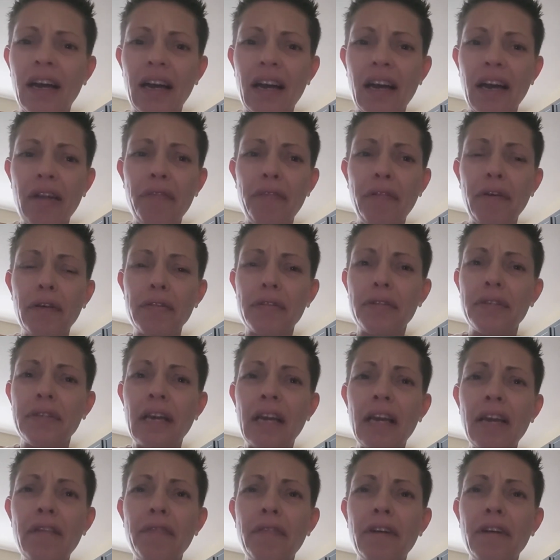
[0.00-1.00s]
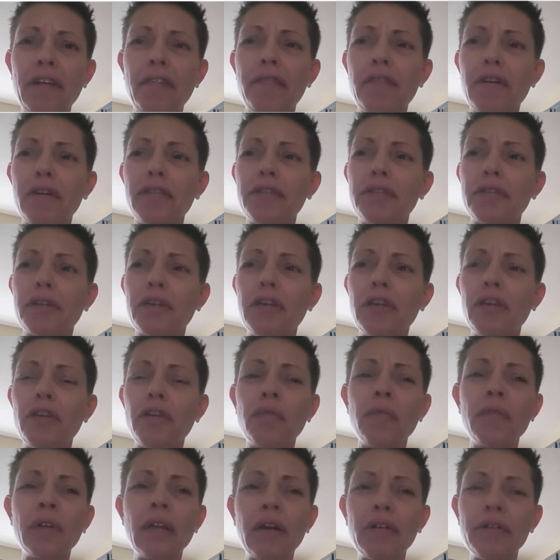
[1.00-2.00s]
I felt safe. I felt
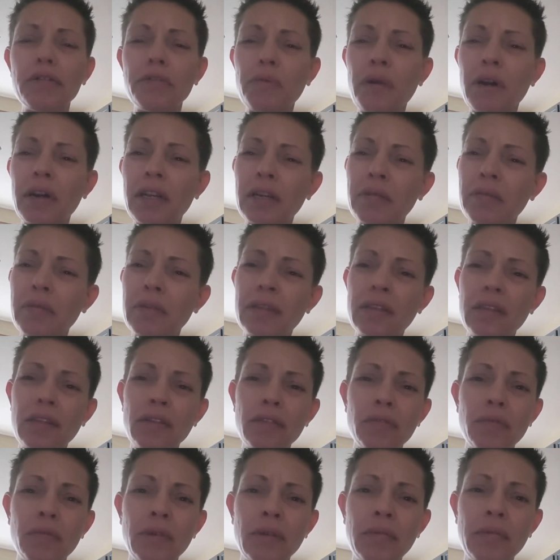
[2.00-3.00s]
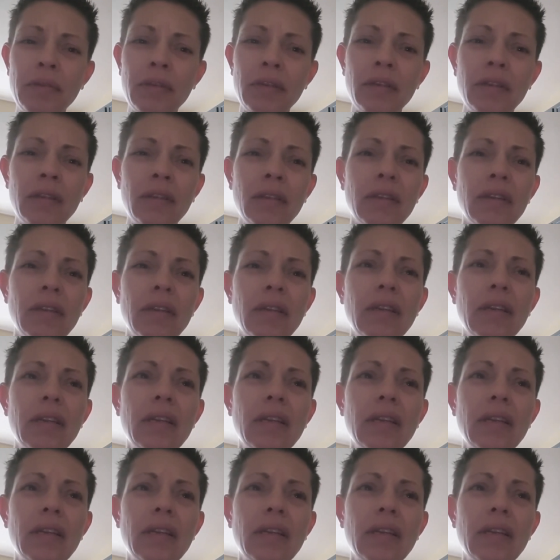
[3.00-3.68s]
secure when I was walking with these women.